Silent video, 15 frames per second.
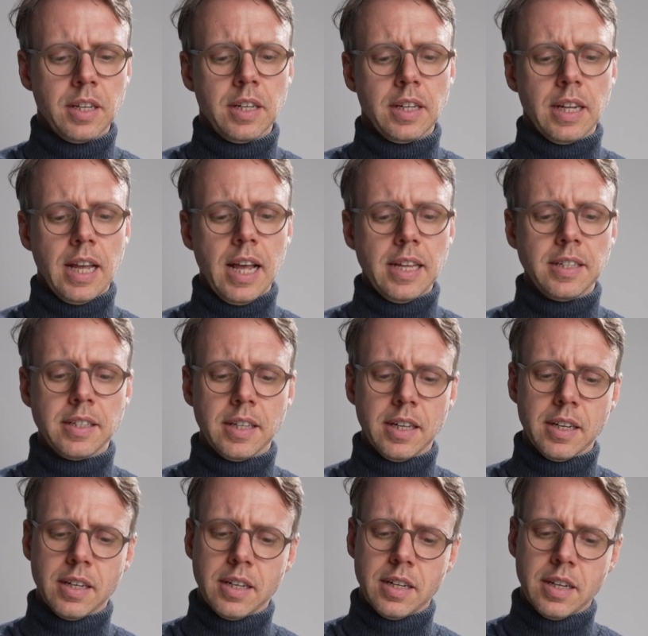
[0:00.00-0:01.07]
the
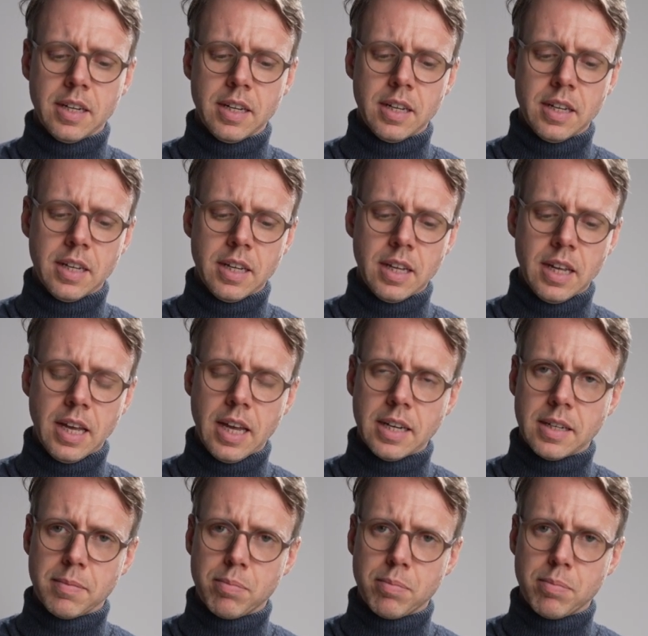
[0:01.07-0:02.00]
Hessian at the